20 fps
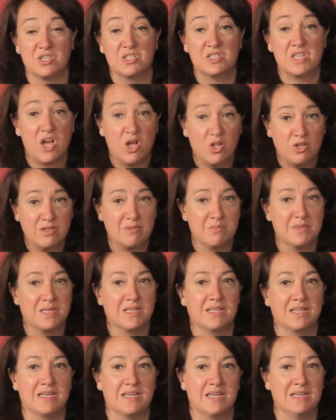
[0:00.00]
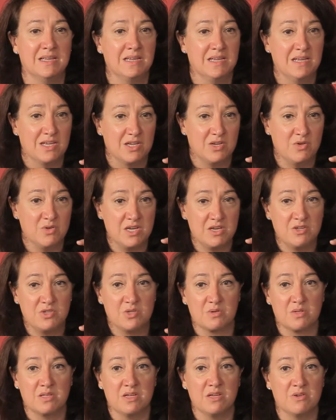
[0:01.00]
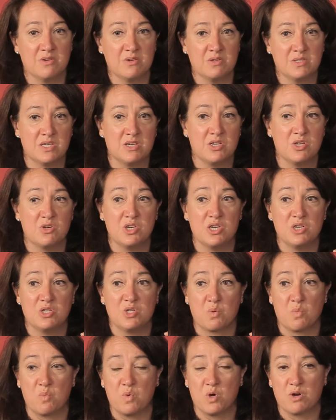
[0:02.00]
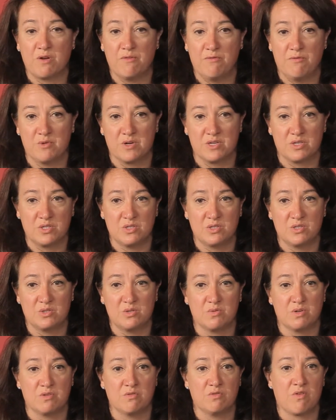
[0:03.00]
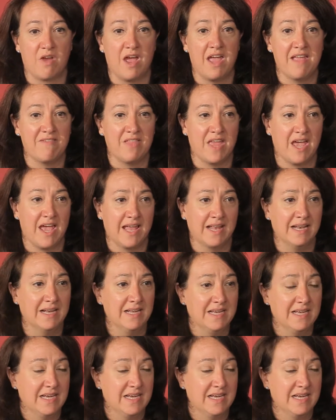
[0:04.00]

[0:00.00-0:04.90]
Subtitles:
Because ultimately, you need your leaders and you need your workforce to sort of drive that.